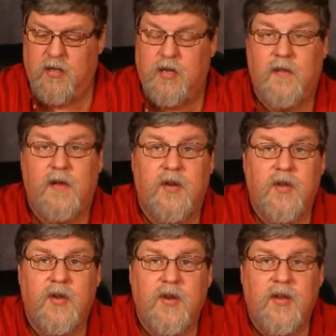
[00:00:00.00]
and there you
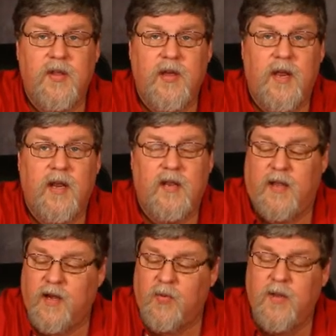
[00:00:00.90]
go. You got a
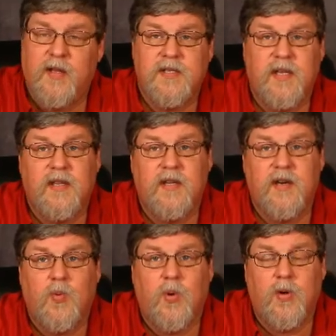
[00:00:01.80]
lot of real estate there
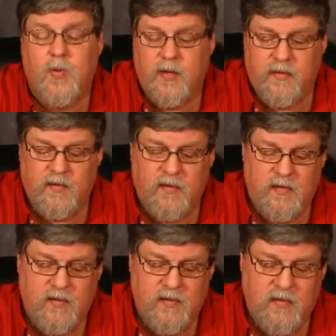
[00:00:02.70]
to work with.
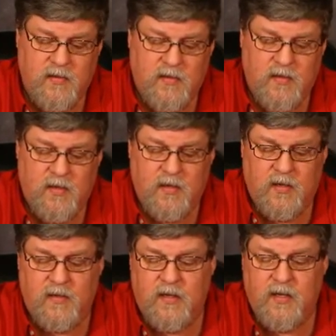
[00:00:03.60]

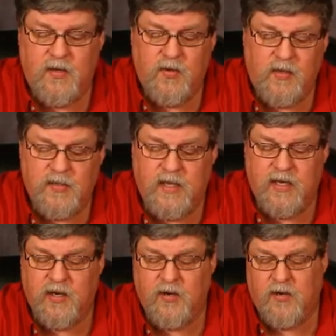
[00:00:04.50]
Then you can
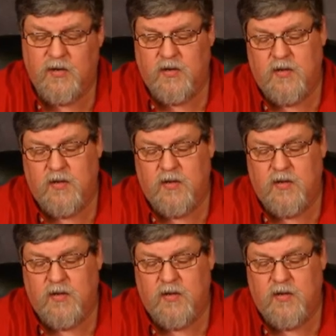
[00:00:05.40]
take your